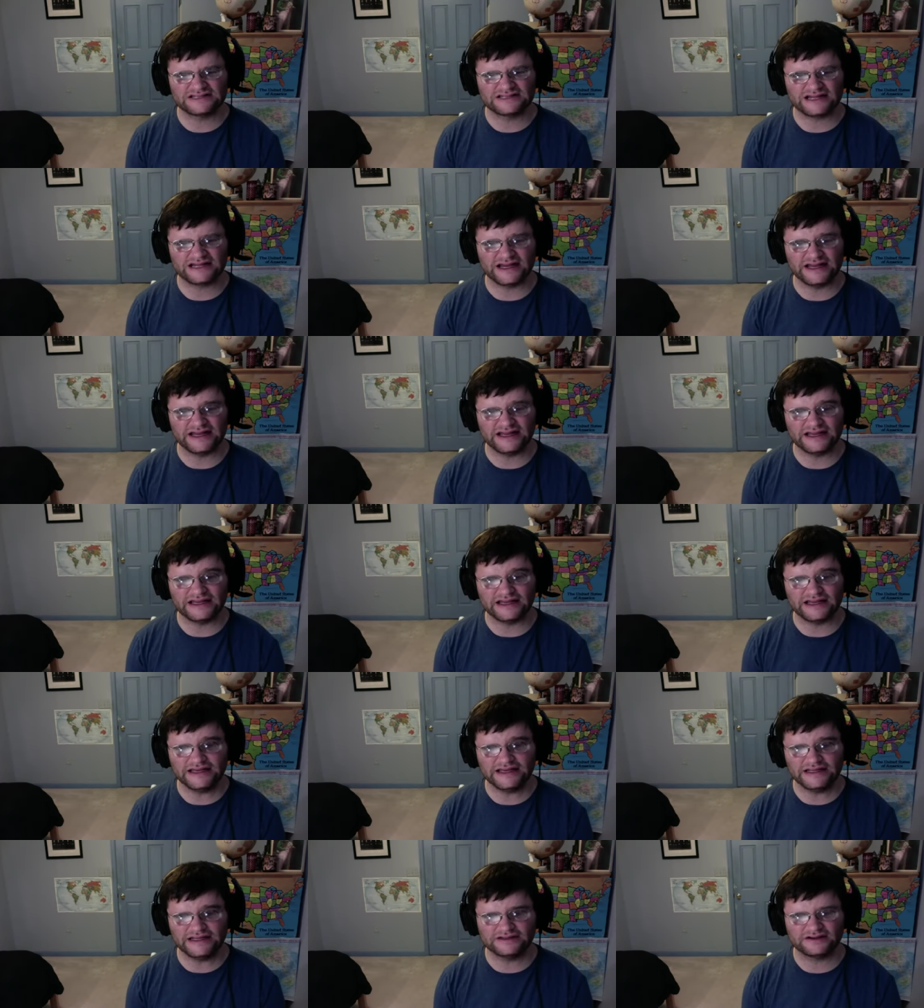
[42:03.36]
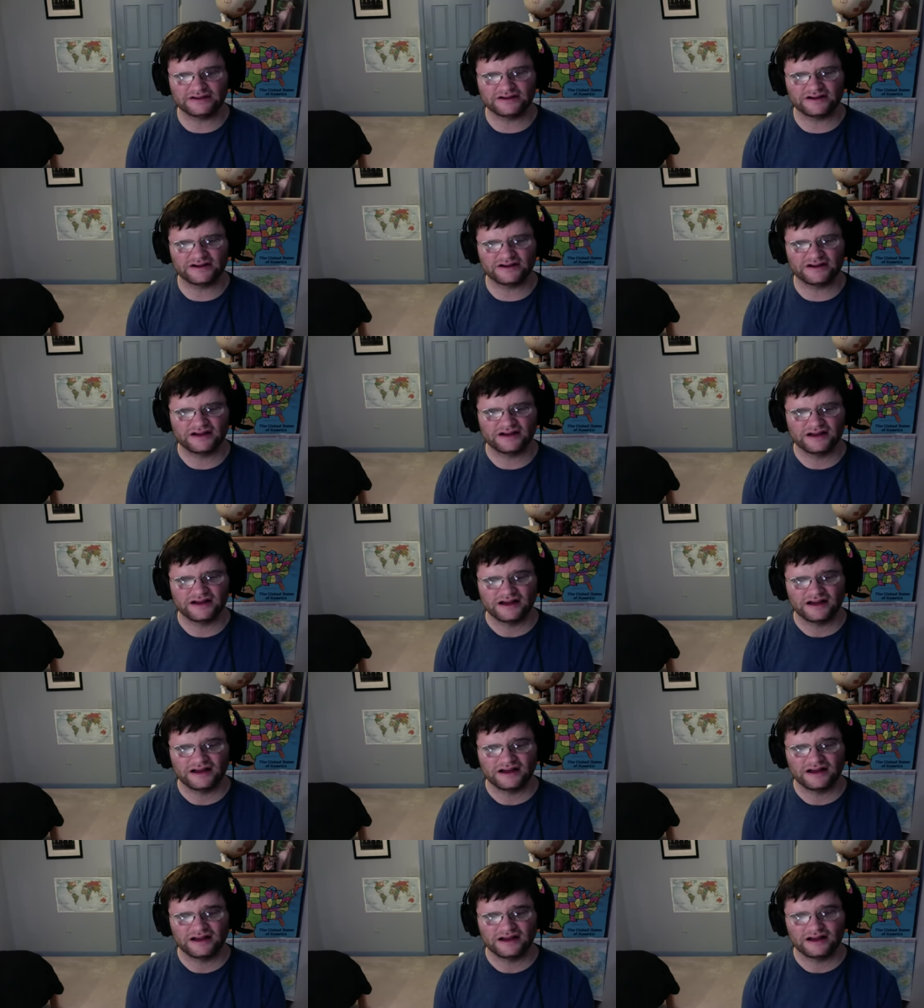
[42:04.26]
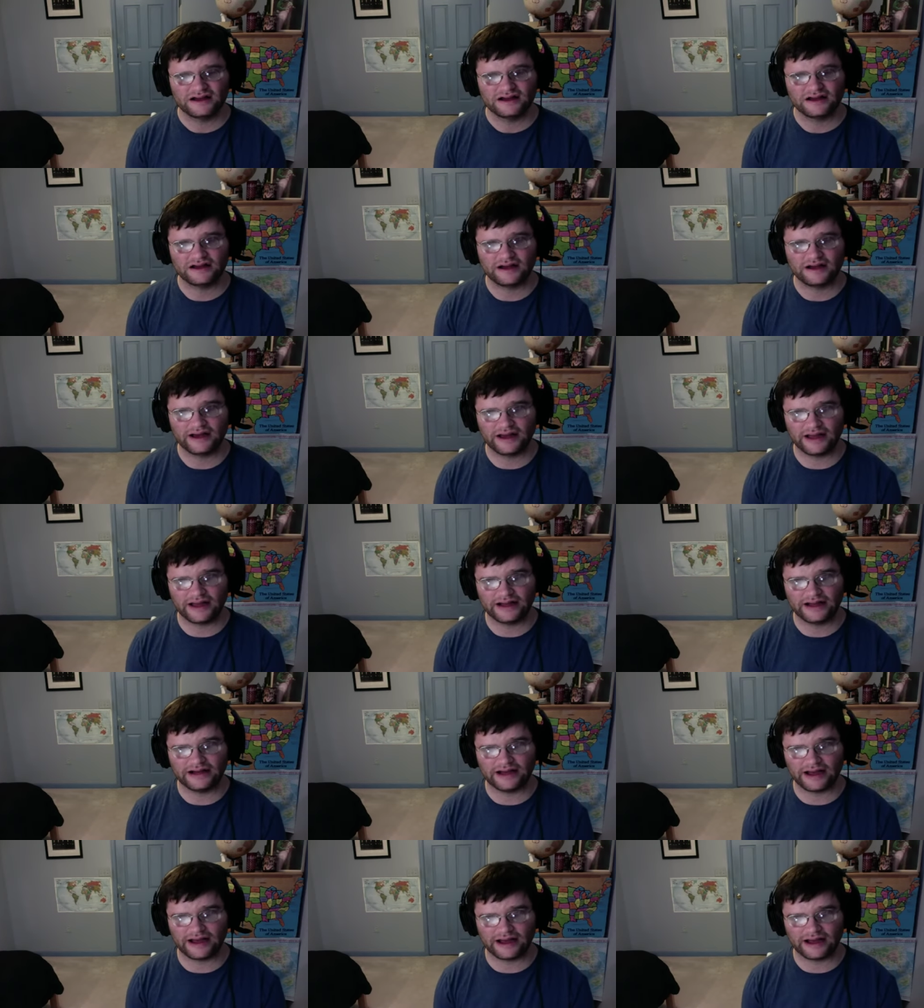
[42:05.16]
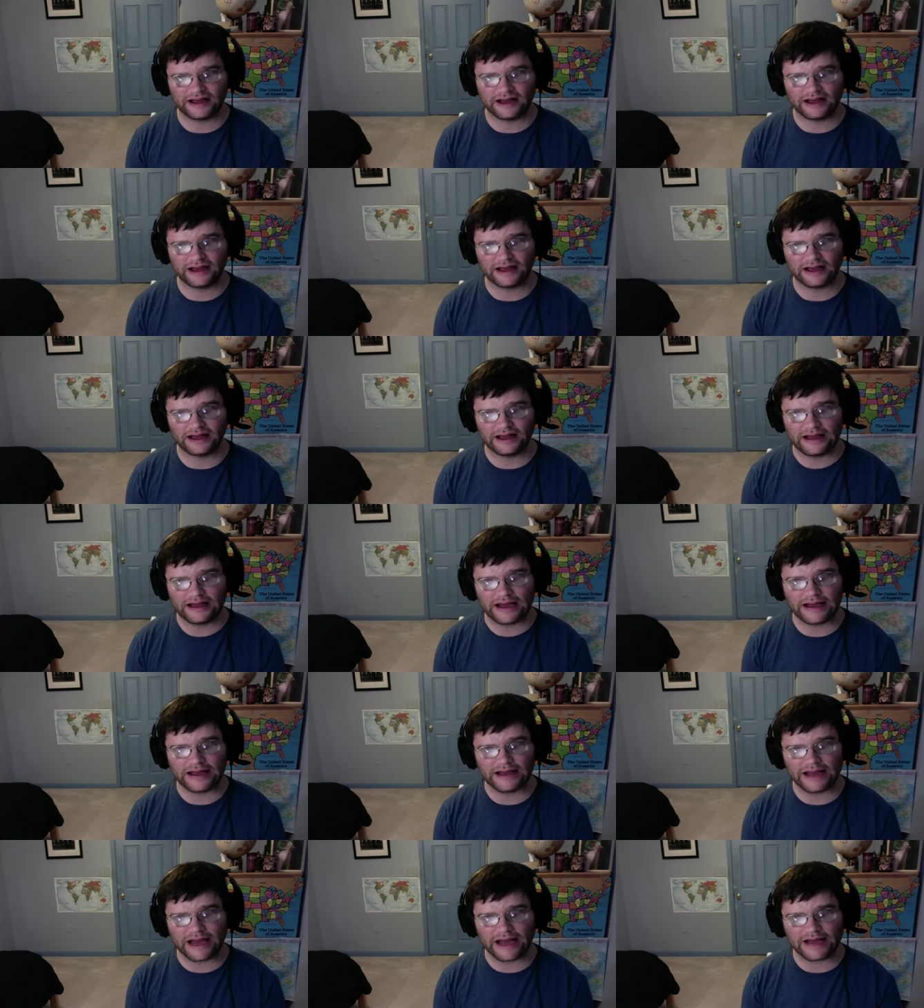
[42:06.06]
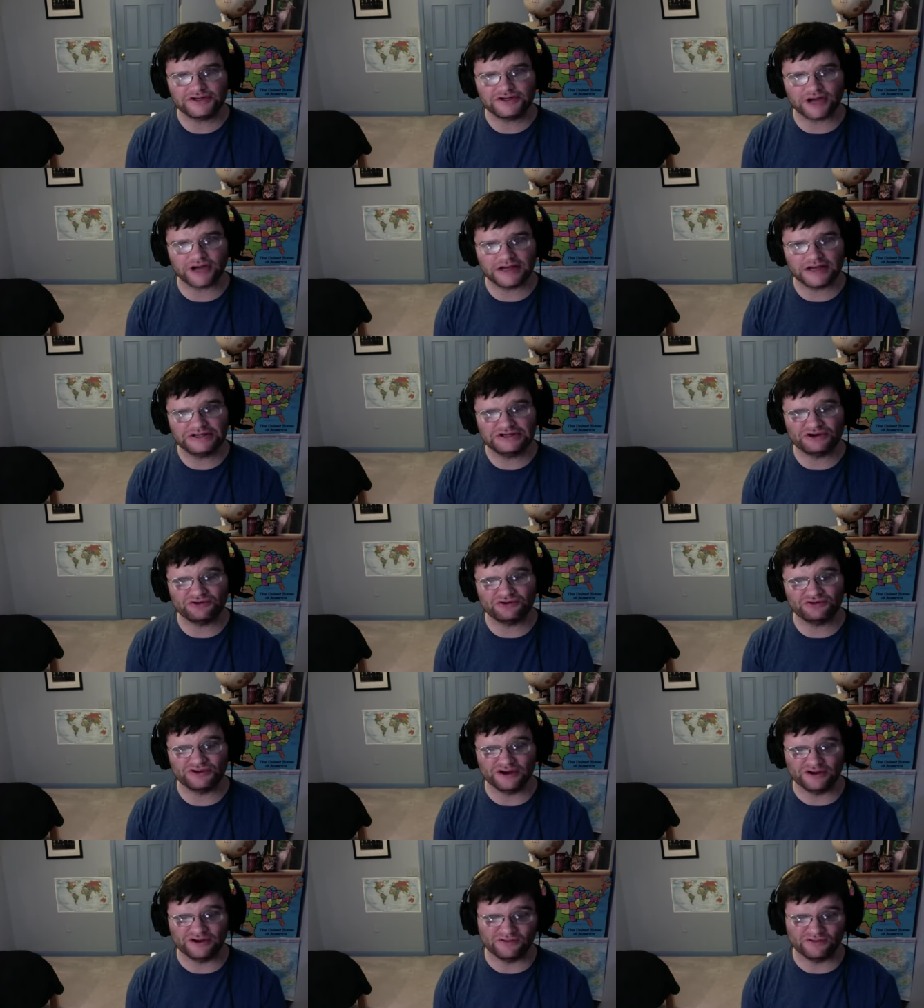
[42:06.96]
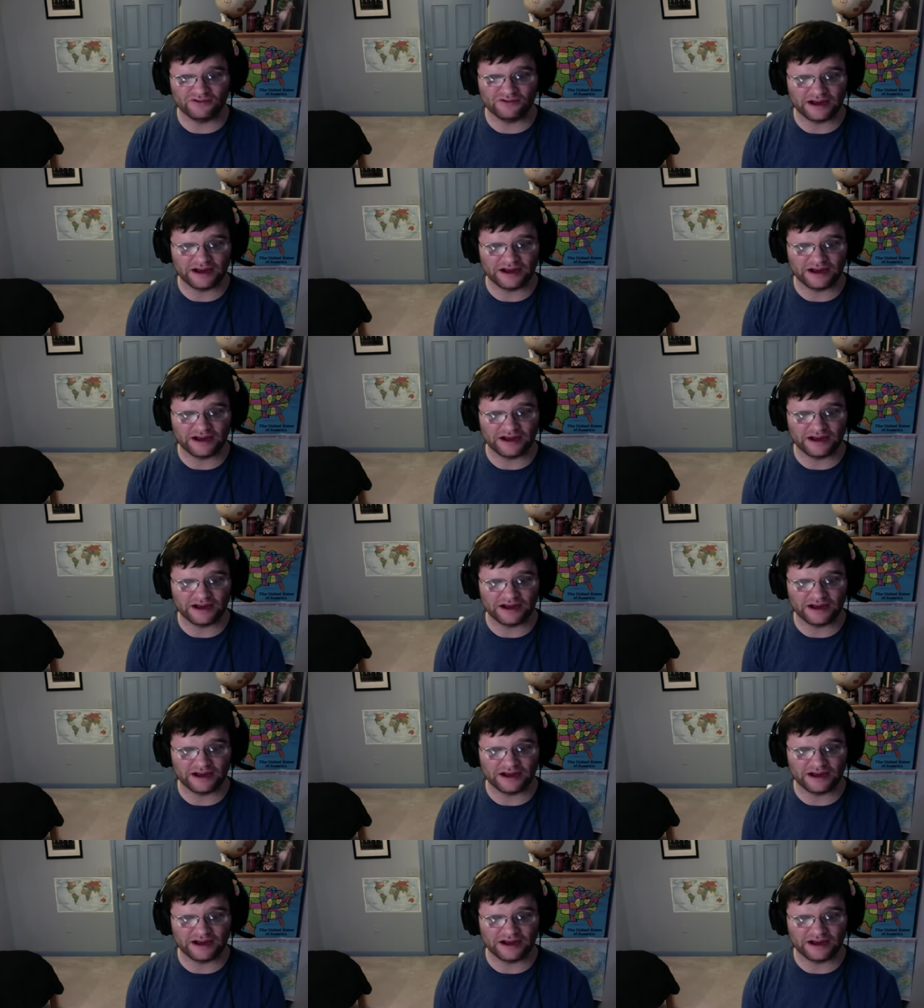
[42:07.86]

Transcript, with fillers: like either and I, I, I, I don't know.